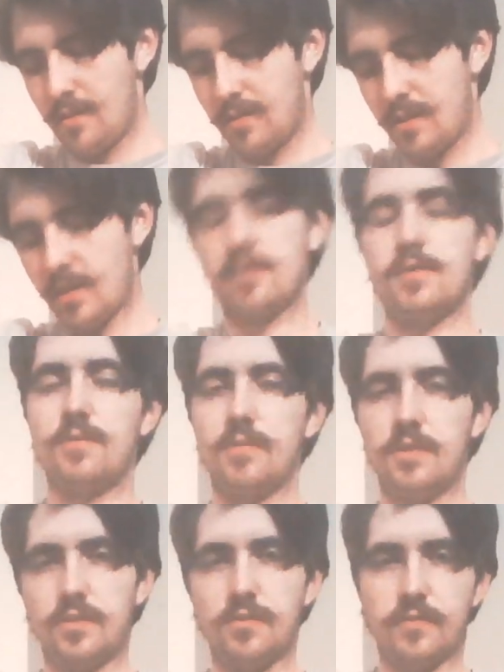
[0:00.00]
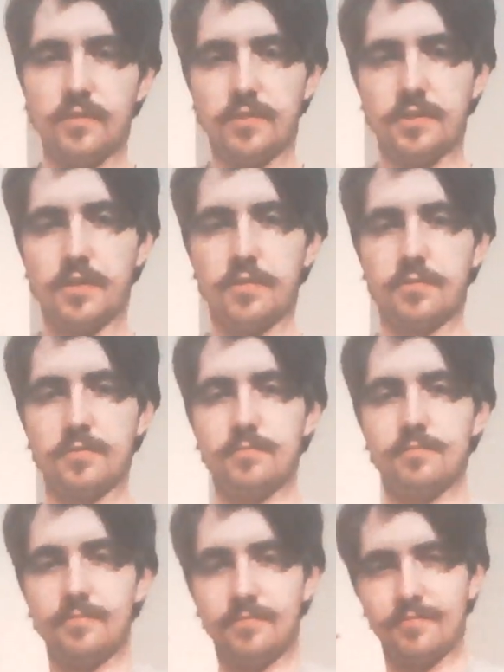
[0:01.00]
Tend to do these for,
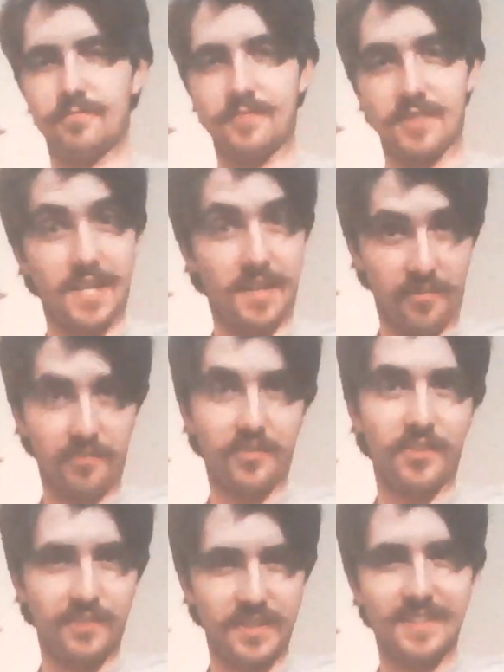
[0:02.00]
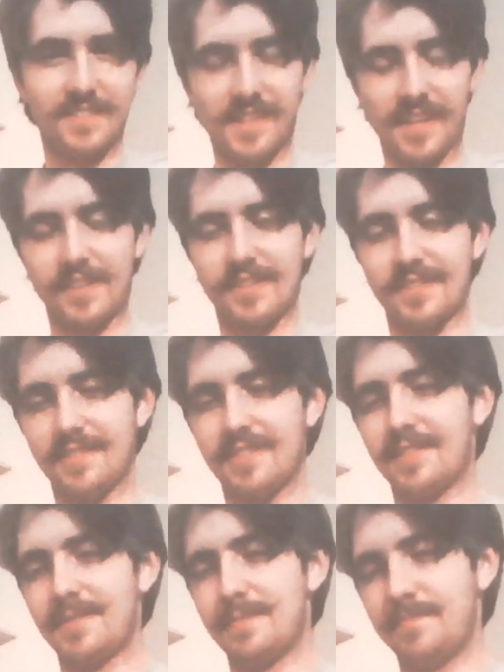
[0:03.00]
10 to 15 seconds.